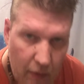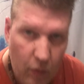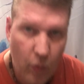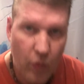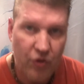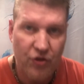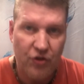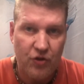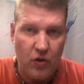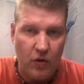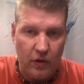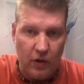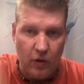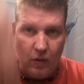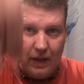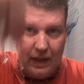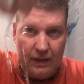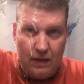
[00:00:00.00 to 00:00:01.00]
We're just going to
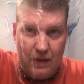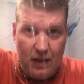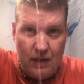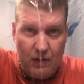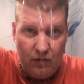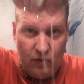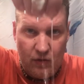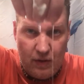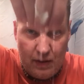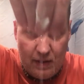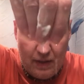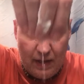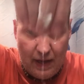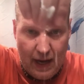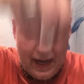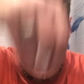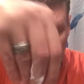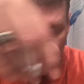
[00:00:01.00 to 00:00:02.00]
go like this,
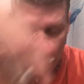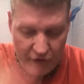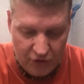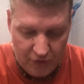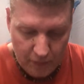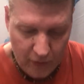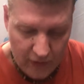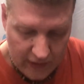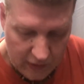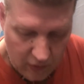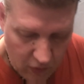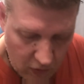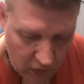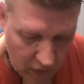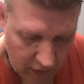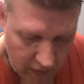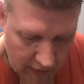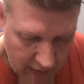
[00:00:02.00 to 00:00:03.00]
add a little
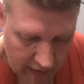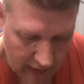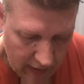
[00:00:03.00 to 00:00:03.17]
sprinkle.